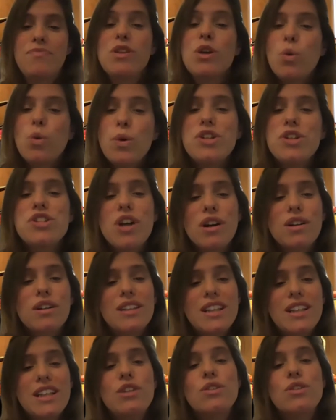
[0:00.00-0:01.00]
which our
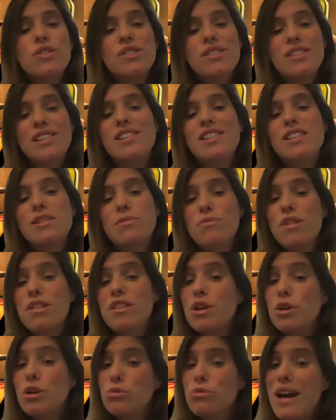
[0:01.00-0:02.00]
legal system
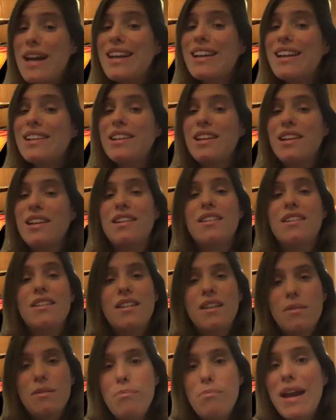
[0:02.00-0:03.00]
theoretically
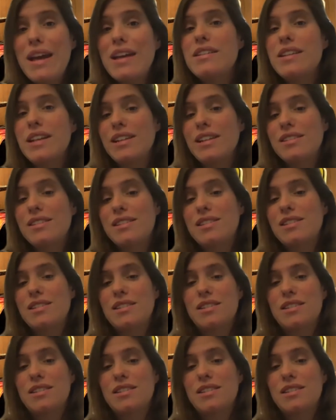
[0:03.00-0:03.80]
mandates,